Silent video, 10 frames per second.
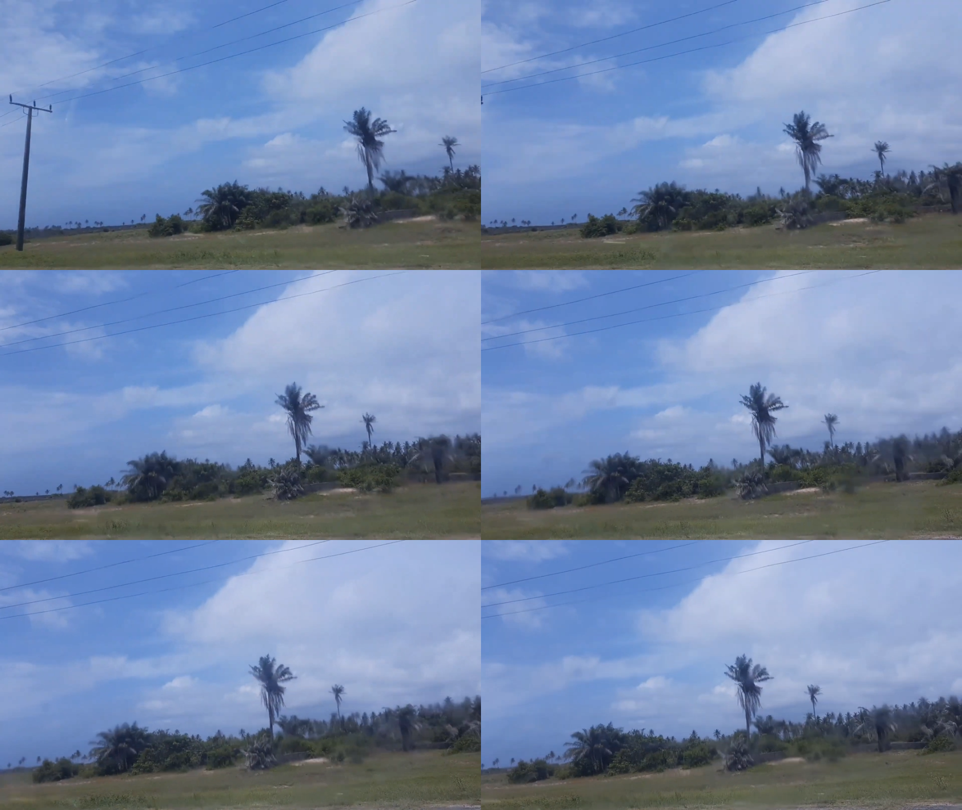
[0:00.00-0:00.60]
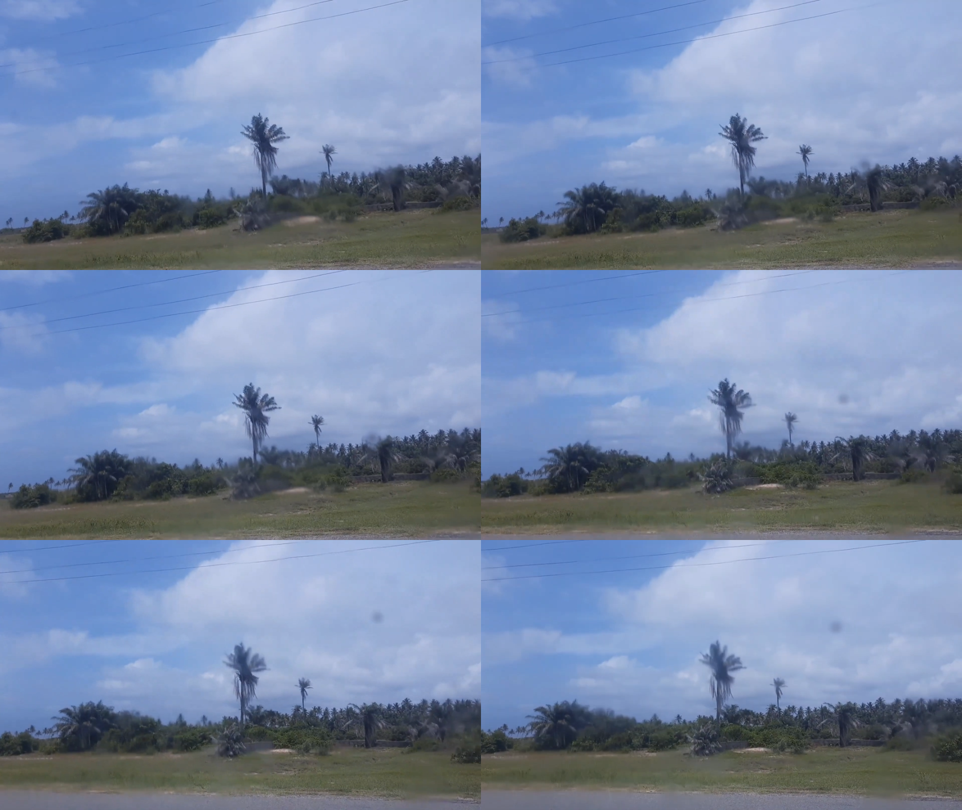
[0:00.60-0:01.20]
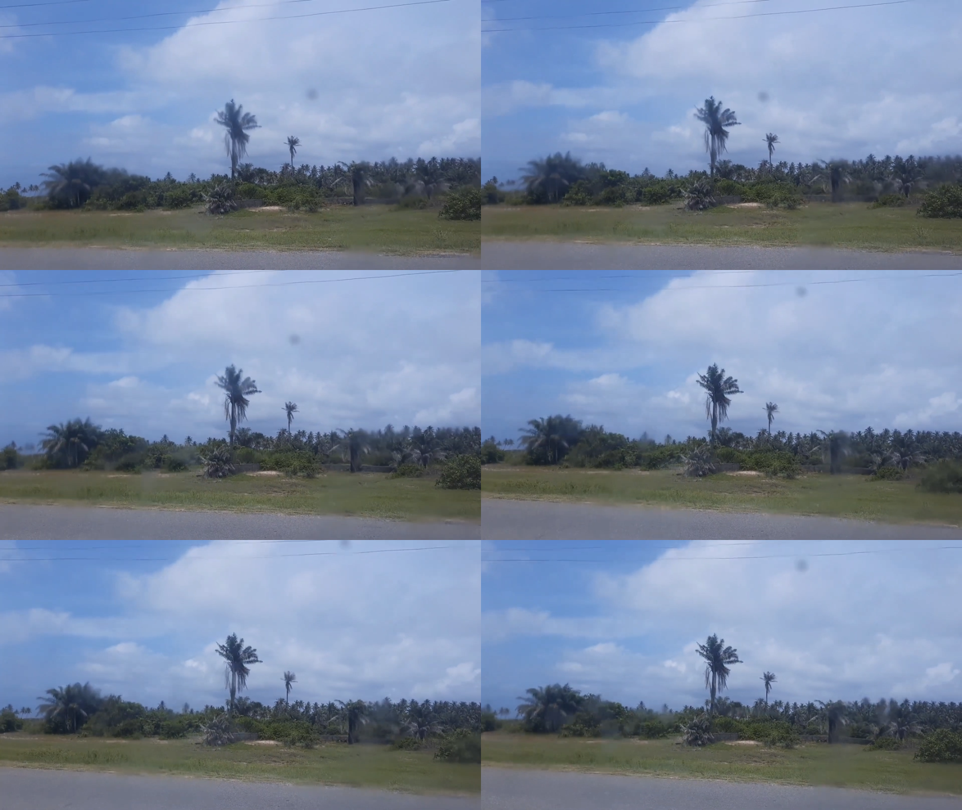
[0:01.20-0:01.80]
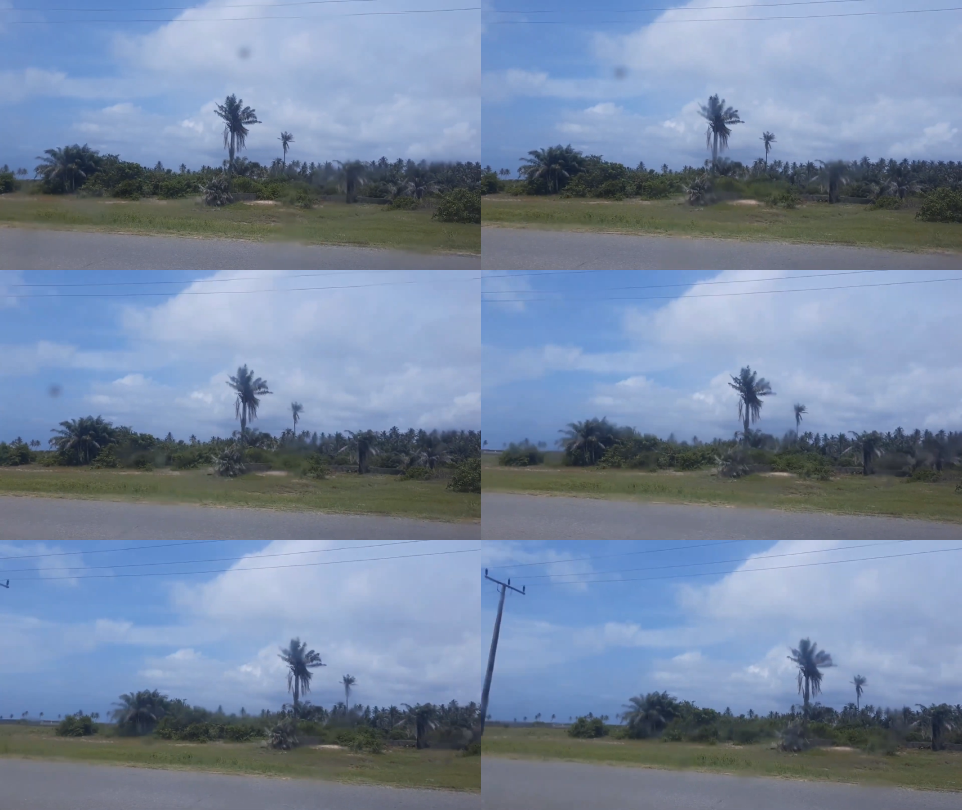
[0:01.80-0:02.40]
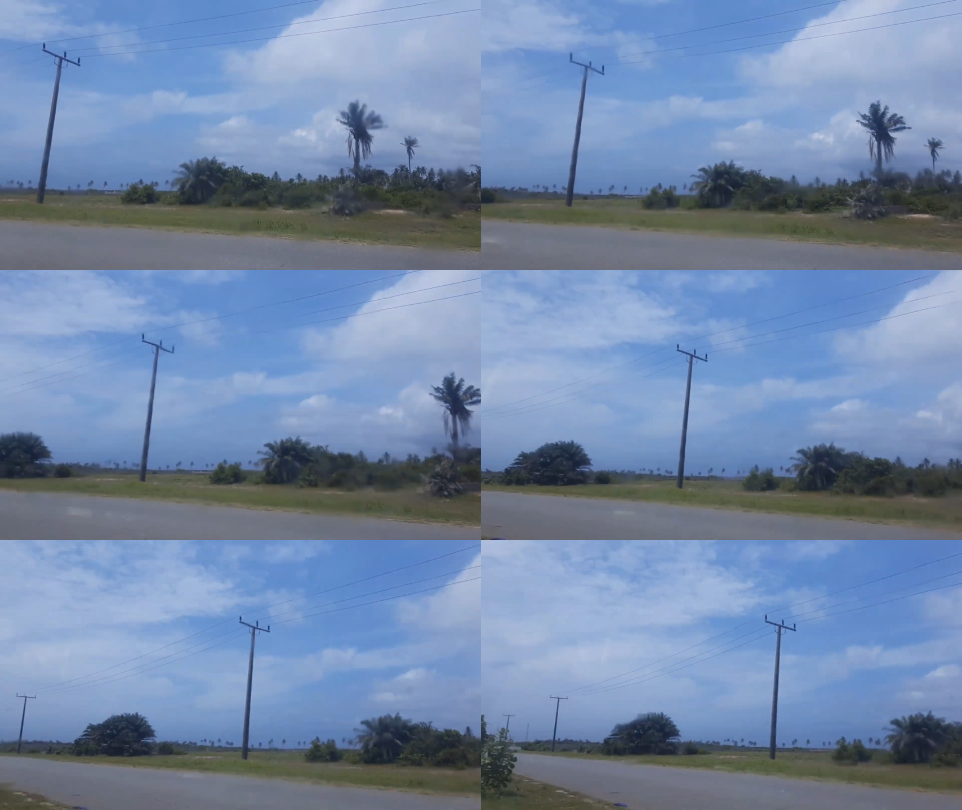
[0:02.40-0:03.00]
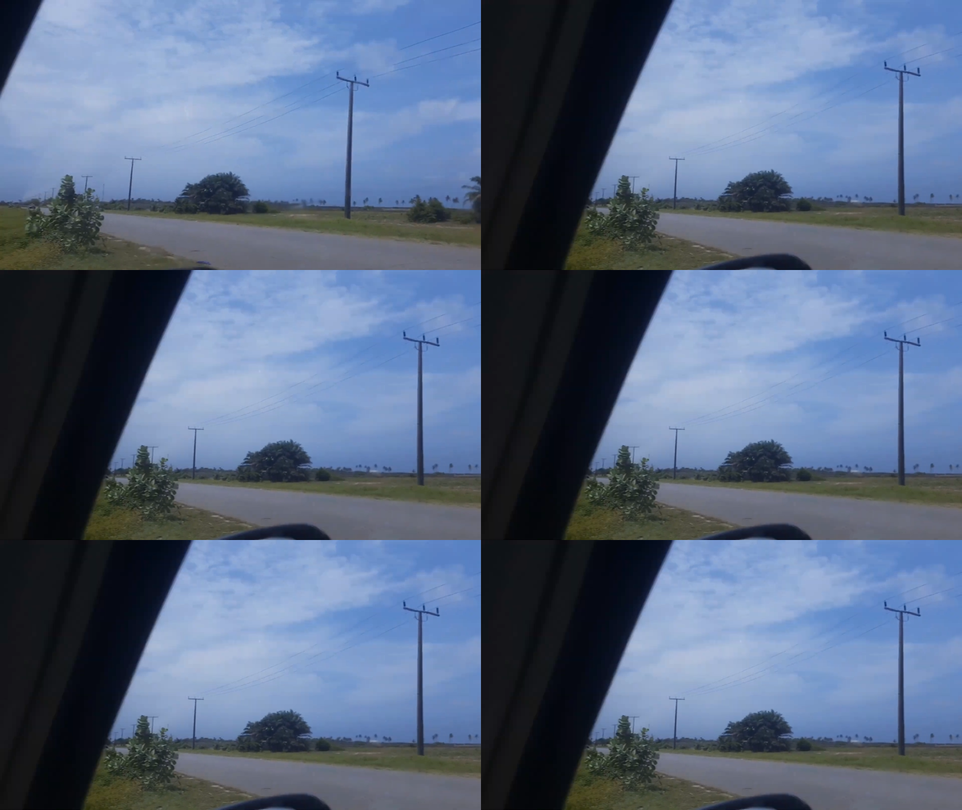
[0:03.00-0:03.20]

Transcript: [unreadable: no face in view]